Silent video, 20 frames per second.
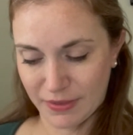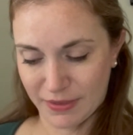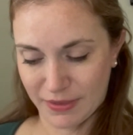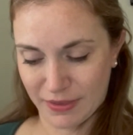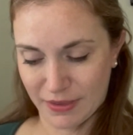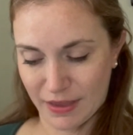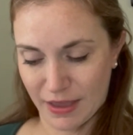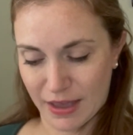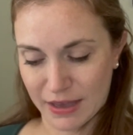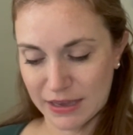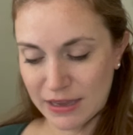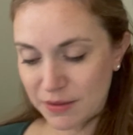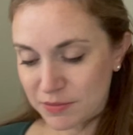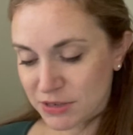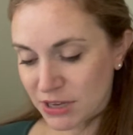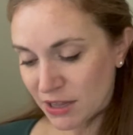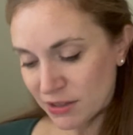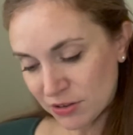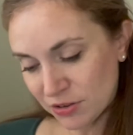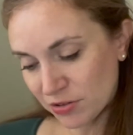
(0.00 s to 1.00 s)
I keep
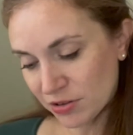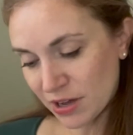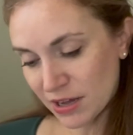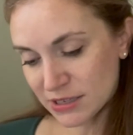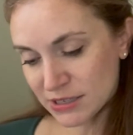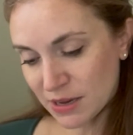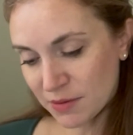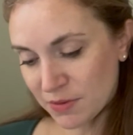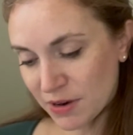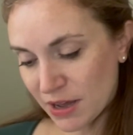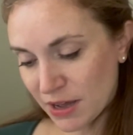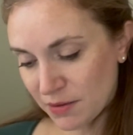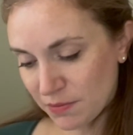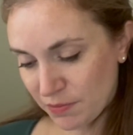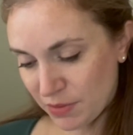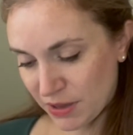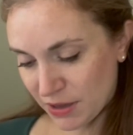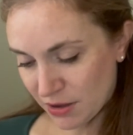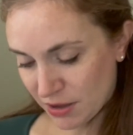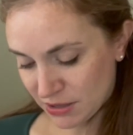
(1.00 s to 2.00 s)
telling you guys I'm not
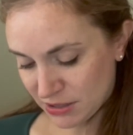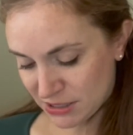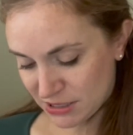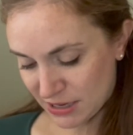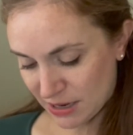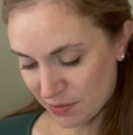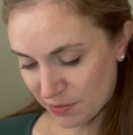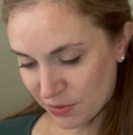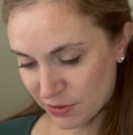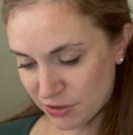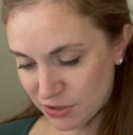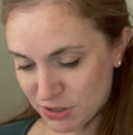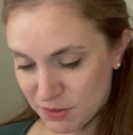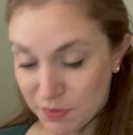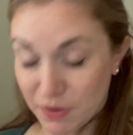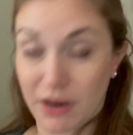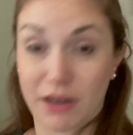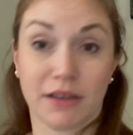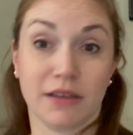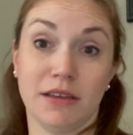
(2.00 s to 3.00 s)
big on samplers,
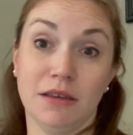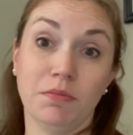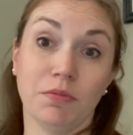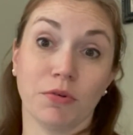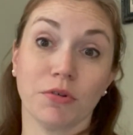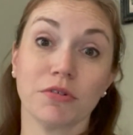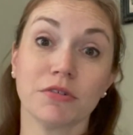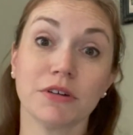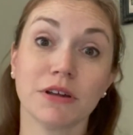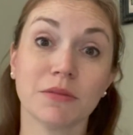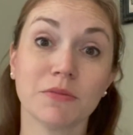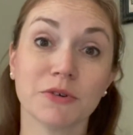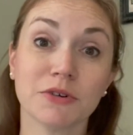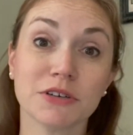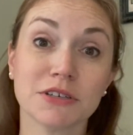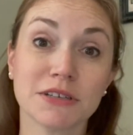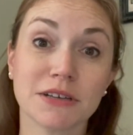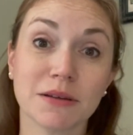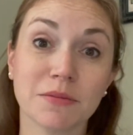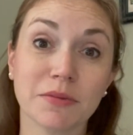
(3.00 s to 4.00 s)
but I keep ordering more
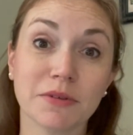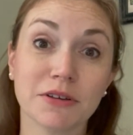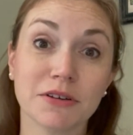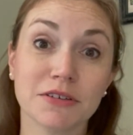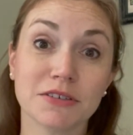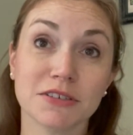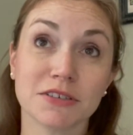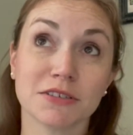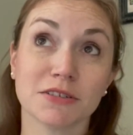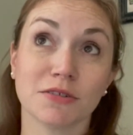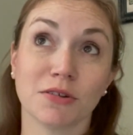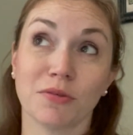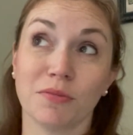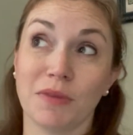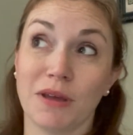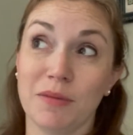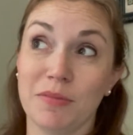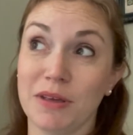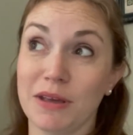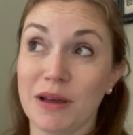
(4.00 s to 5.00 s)
samplers, so
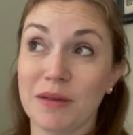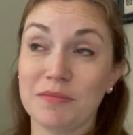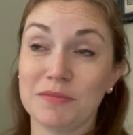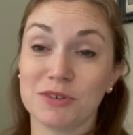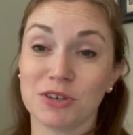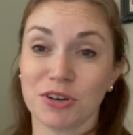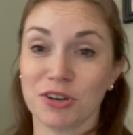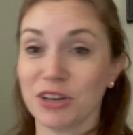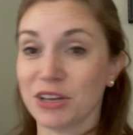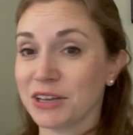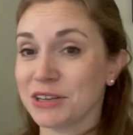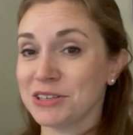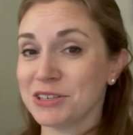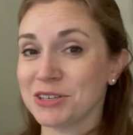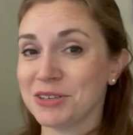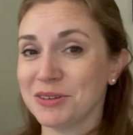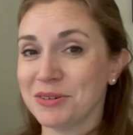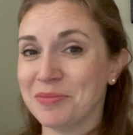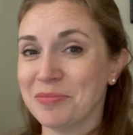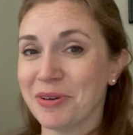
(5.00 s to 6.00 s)
maybe I'm turning
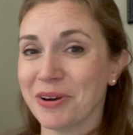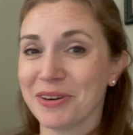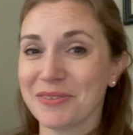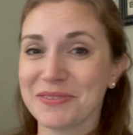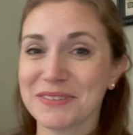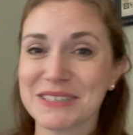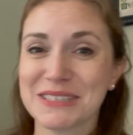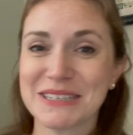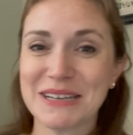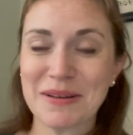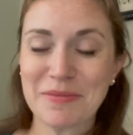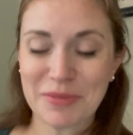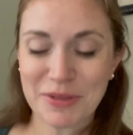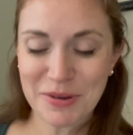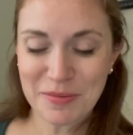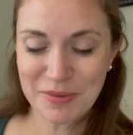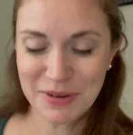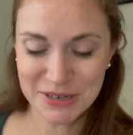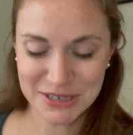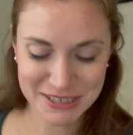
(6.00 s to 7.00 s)
into more of a sampler
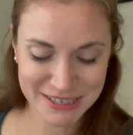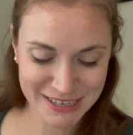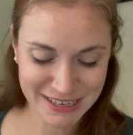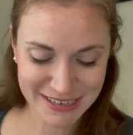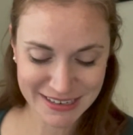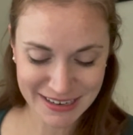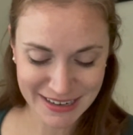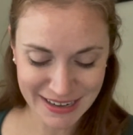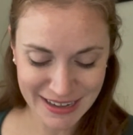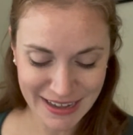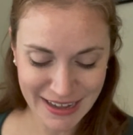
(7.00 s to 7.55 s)
person.